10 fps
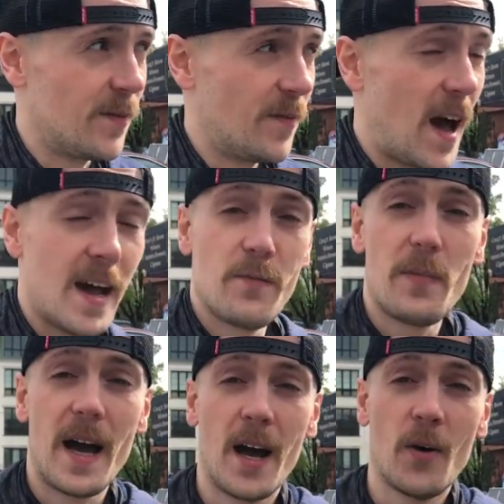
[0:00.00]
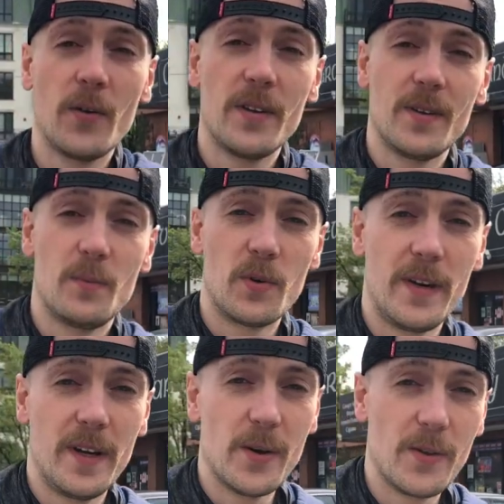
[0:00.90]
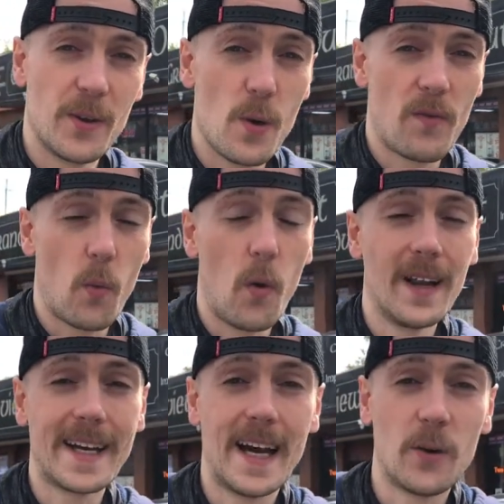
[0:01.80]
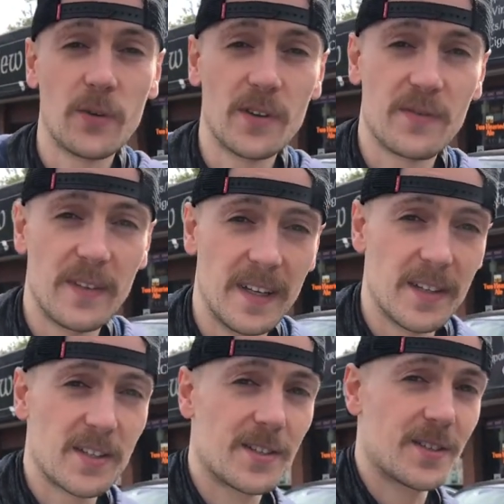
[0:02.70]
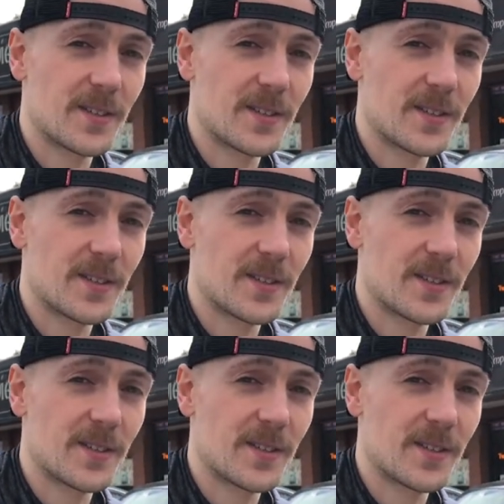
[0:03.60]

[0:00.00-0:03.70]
5-pound burrito that you have 1 hour to finish.